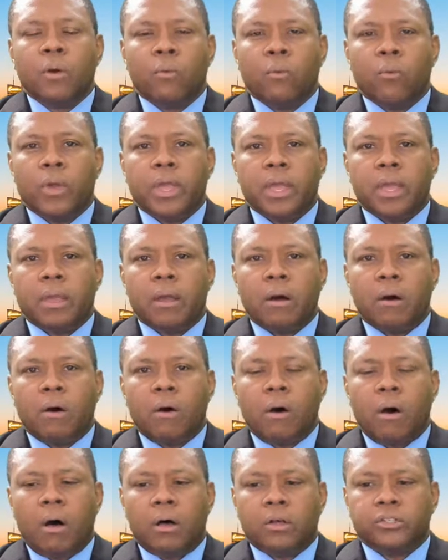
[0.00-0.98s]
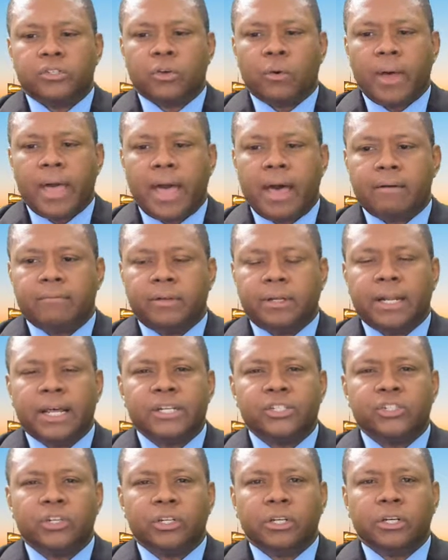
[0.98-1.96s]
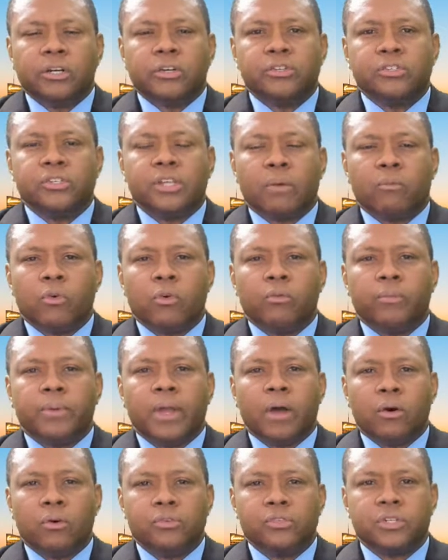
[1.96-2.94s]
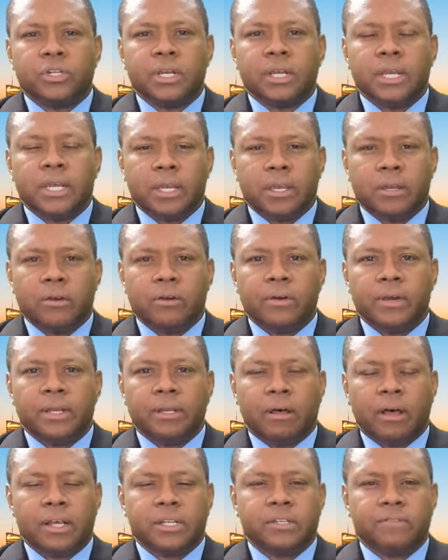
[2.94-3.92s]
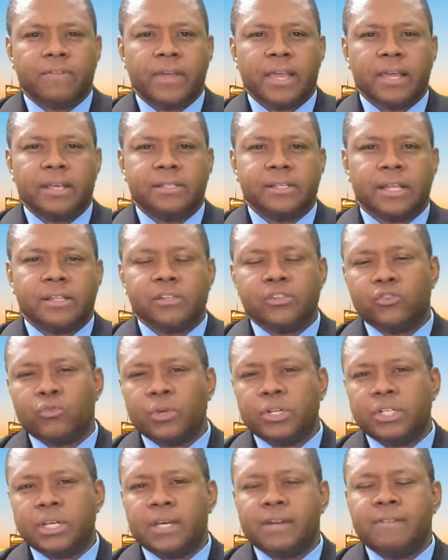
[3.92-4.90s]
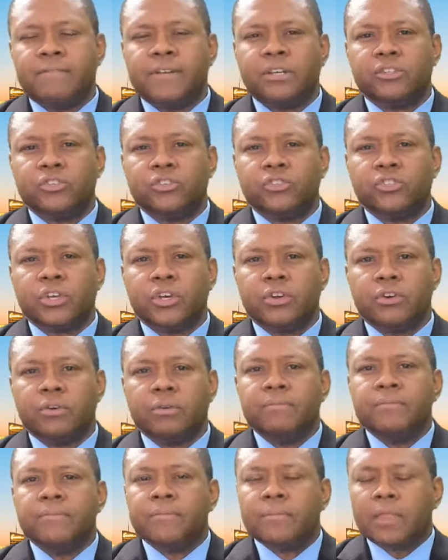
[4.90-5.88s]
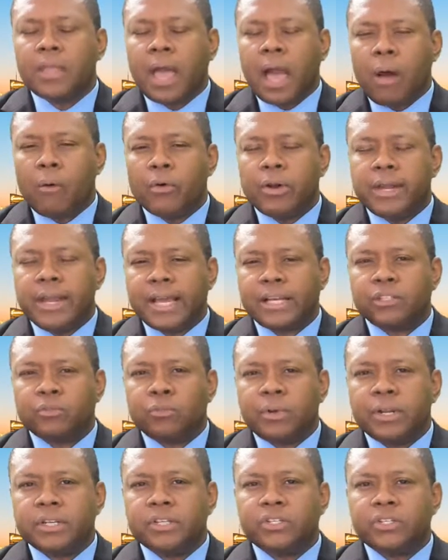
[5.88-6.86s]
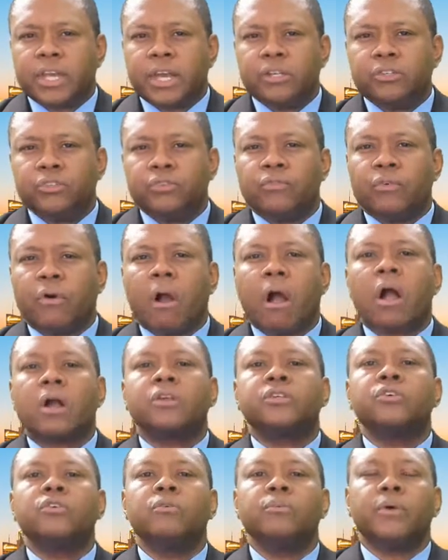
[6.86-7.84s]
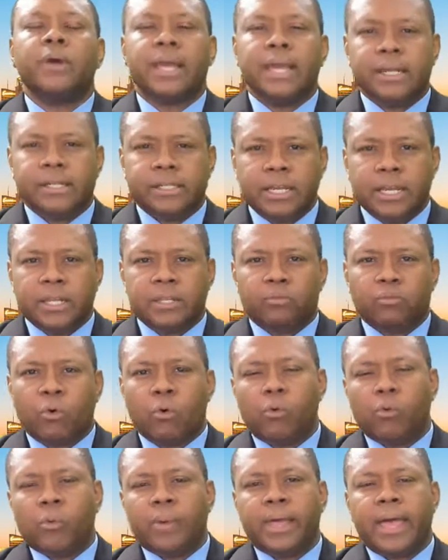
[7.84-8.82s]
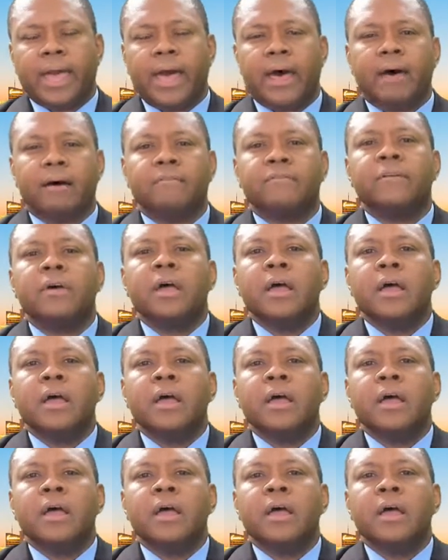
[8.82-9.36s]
We also have lunch and learns that we will be hosting here in Las Vegas at the Switch Innovation Center. Our next one is scheduled for October 18th, where we'll have